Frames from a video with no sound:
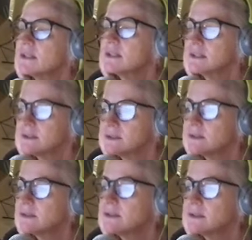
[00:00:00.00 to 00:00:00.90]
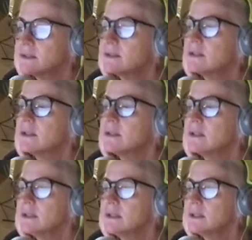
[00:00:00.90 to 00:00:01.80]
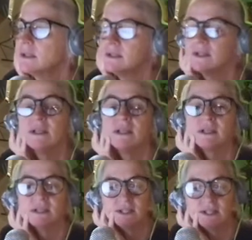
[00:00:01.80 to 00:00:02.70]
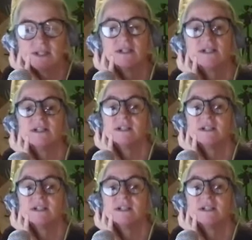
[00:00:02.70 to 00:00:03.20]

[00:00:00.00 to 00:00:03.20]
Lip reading: This person isn't speaking.